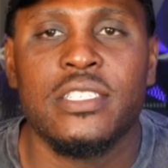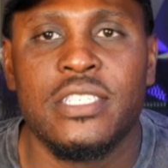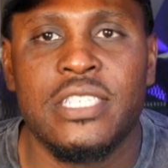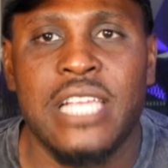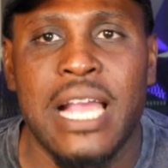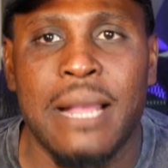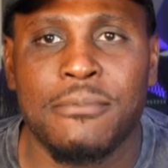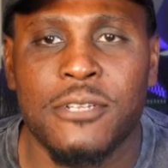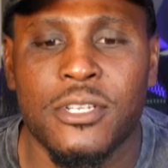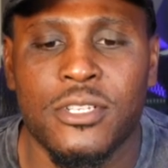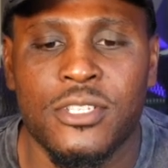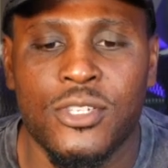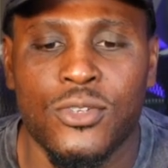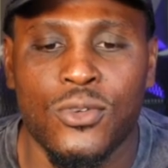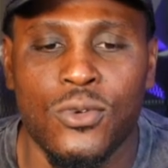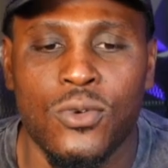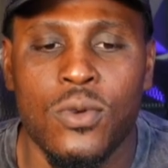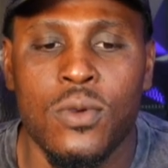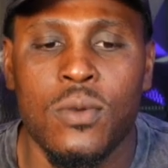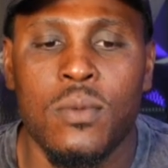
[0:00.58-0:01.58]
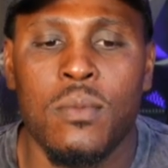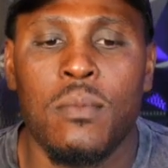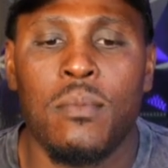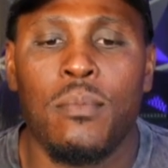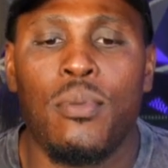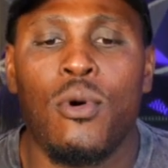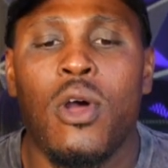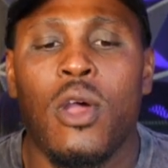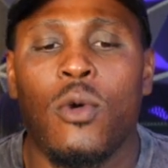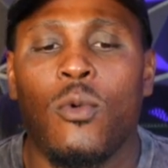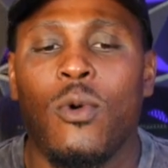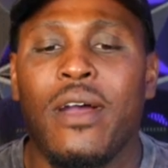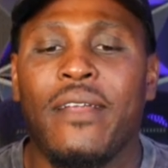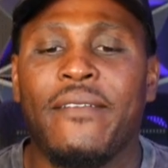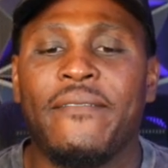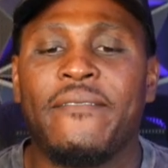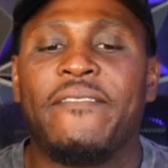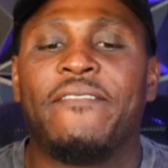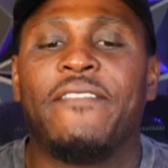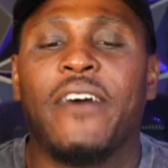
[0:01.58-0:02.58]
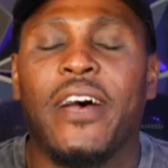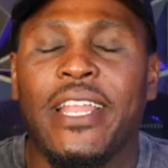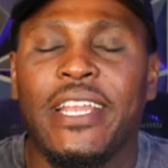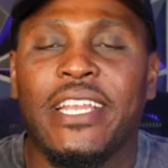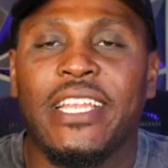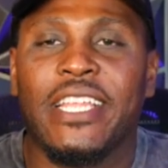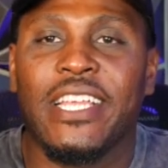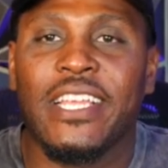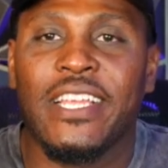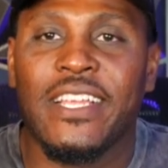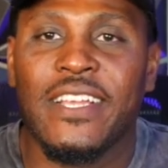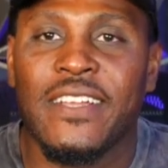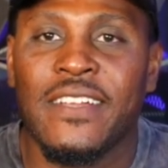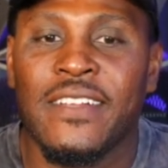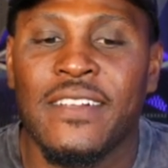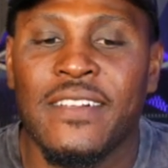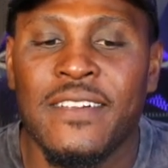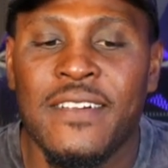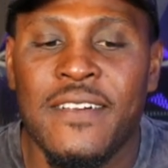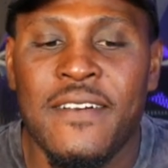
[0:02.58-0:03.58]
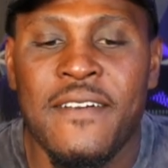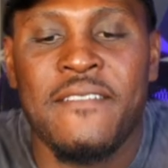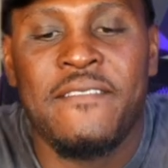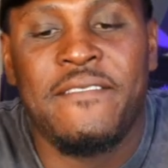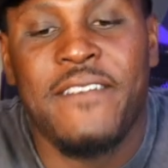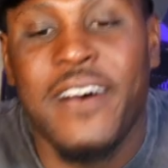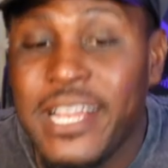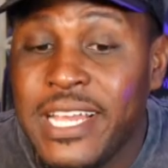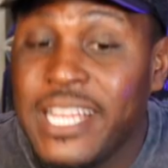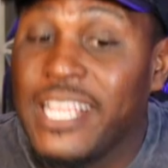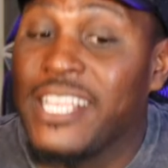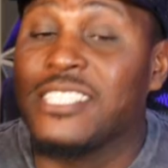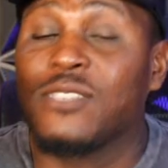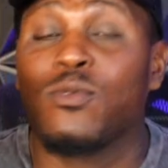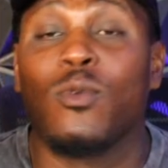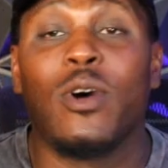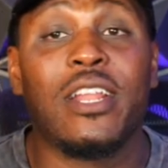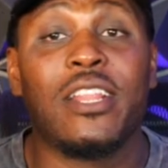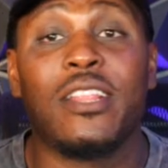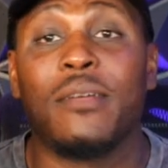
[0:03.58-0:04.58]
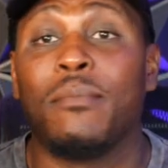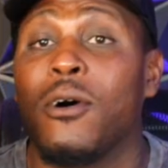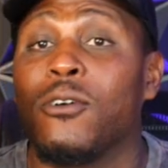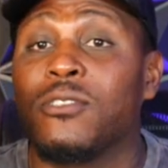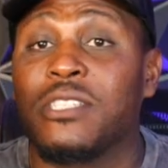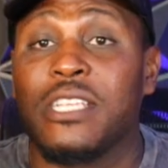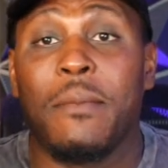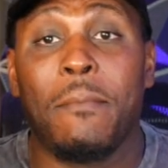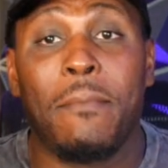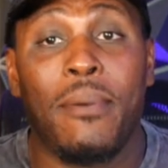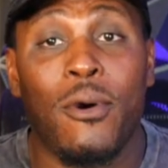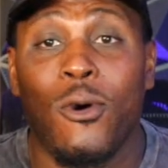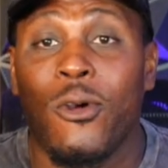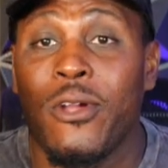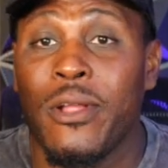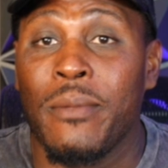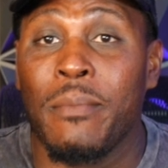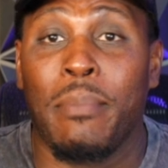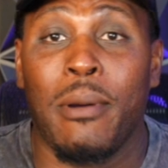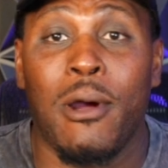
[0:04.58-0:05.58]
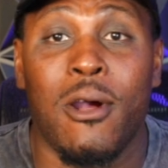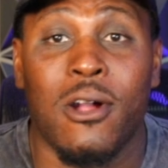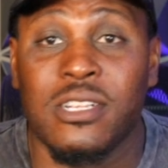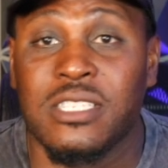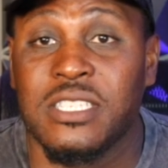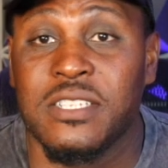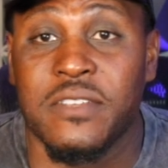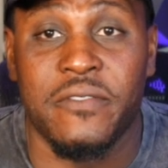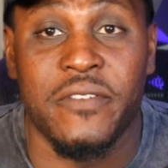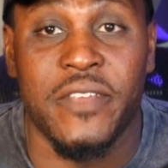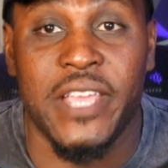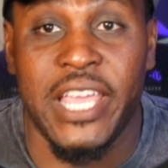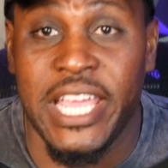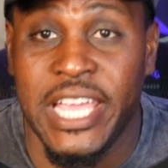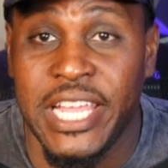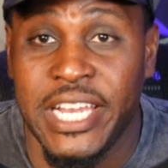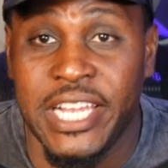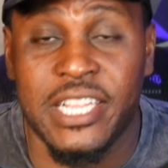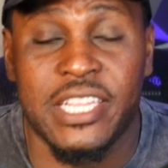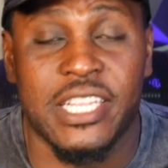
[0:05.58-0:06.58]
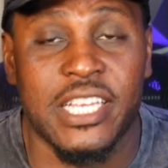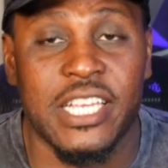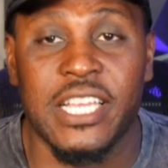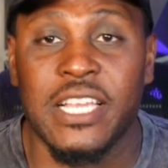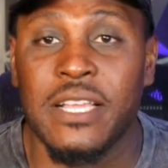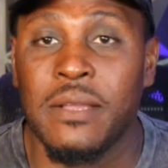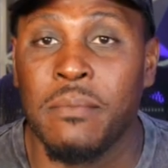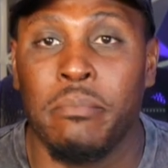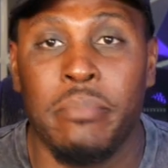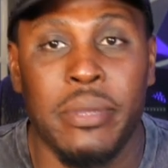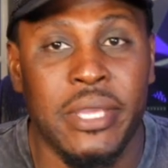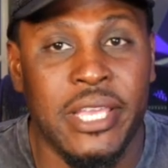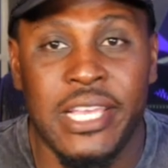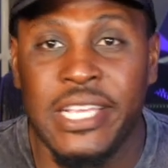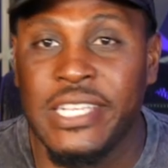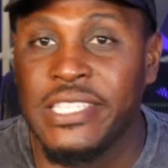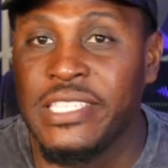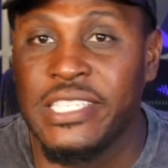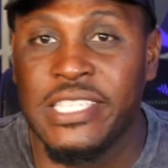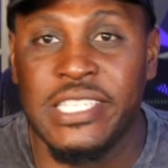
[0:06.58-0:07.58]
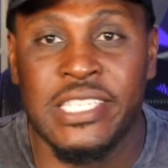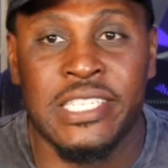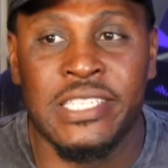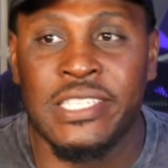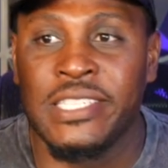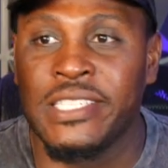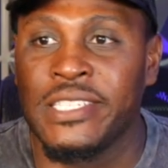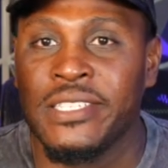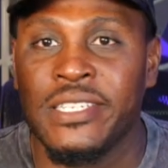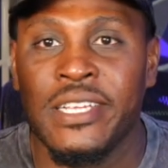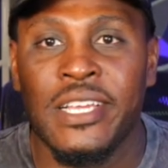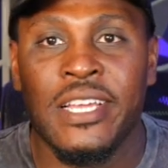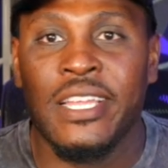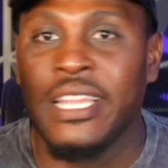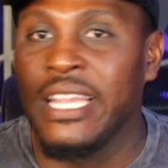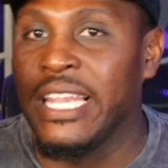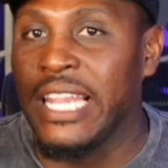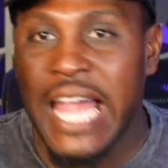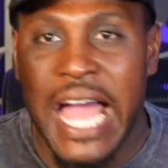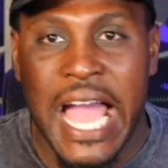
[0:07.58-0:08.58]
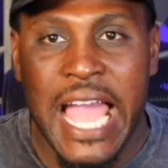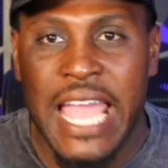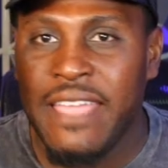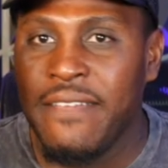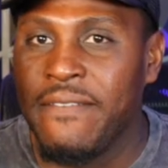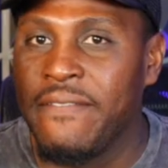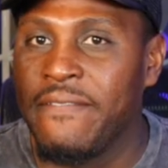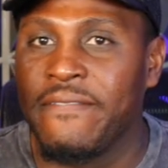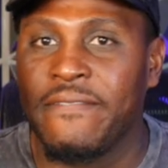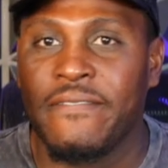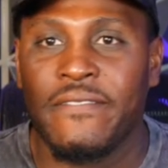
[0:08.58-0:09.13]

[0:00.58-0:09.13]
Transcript: Chapter 2.1, funding. Funding is one of the most important parts of anything, business, life,